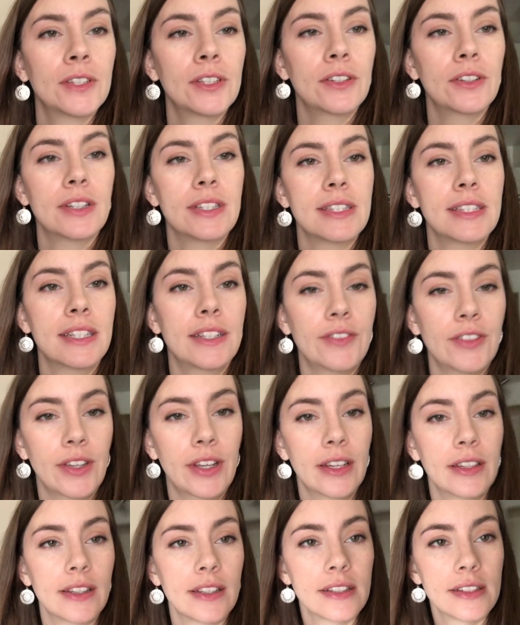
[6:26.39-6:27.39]
Kristen, if you
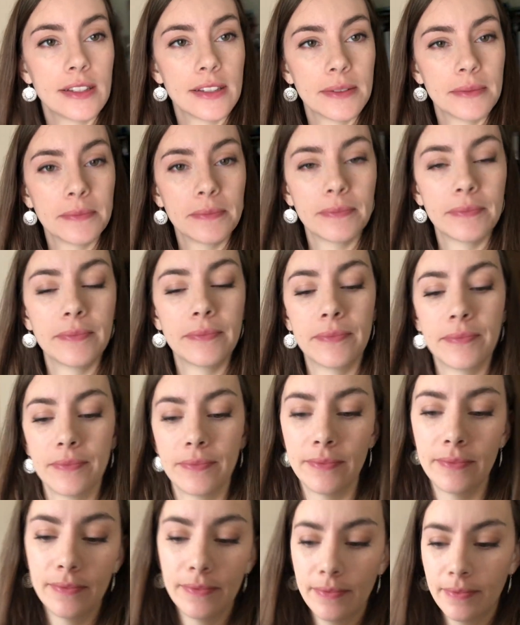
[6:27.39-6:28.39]
hear this,
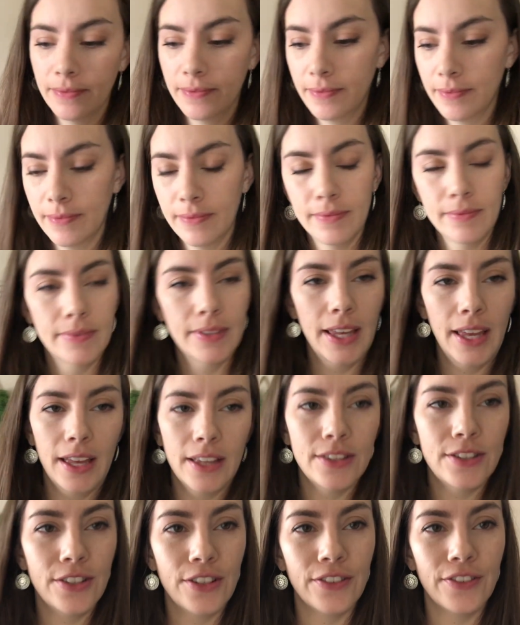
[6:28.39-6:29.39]

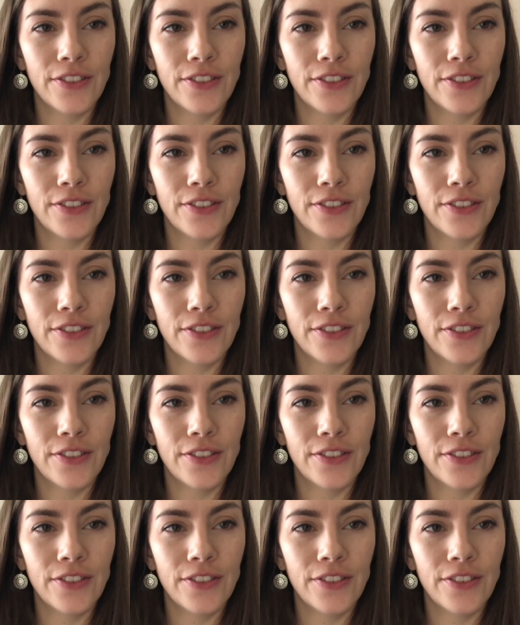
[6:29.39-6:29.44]
answer your